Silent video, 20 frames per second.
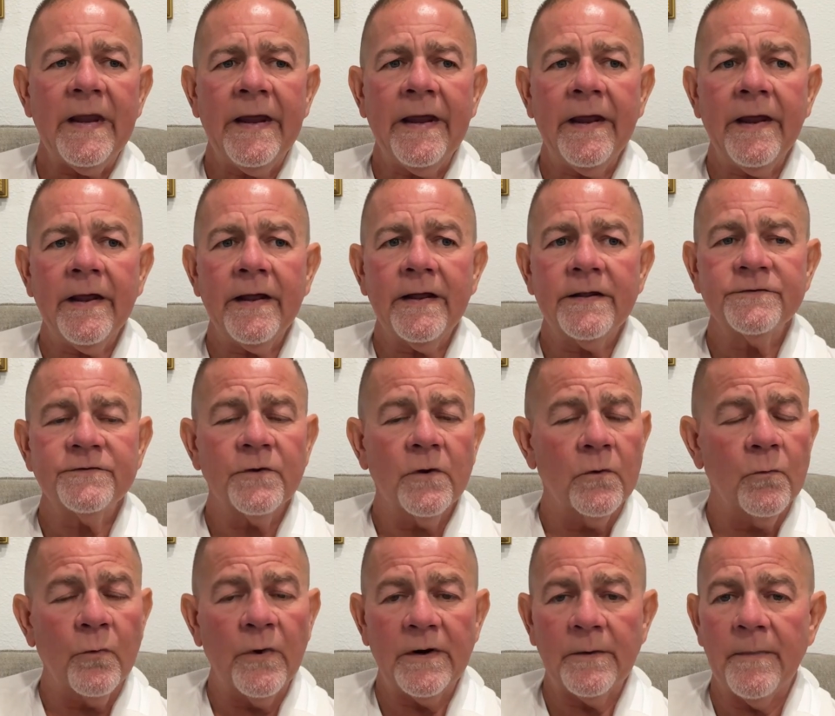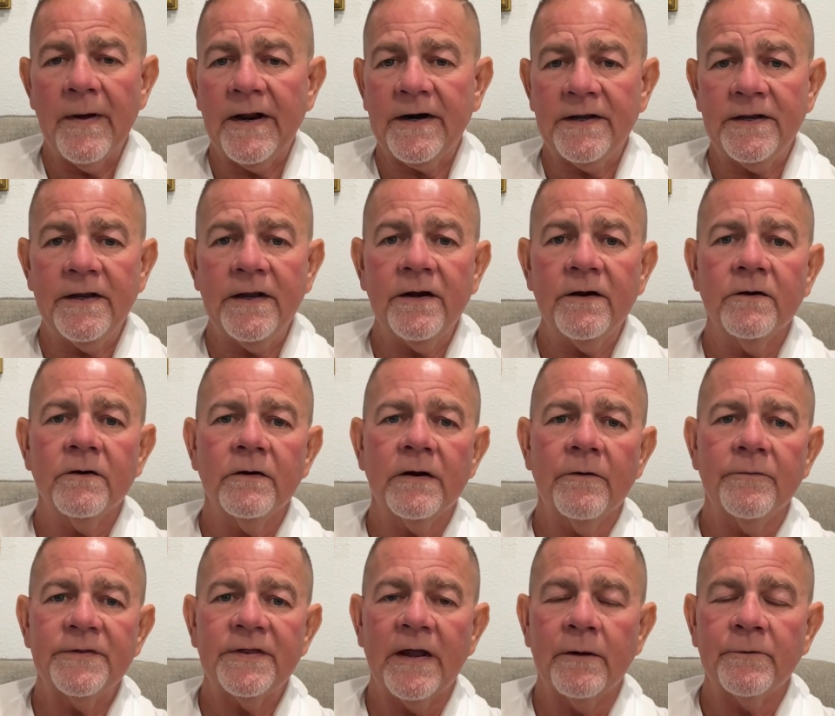And so it went about a year,
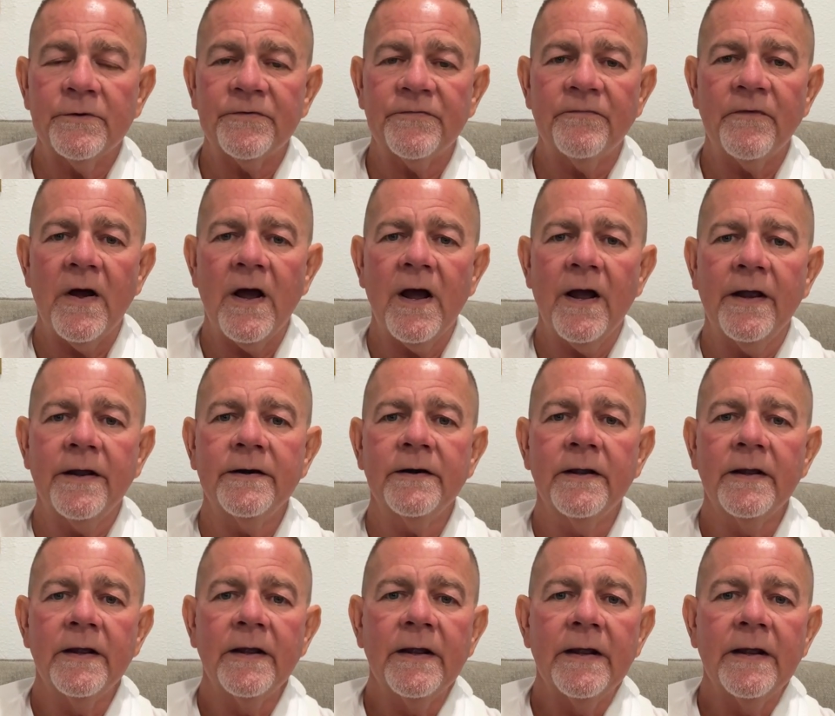everything was fine.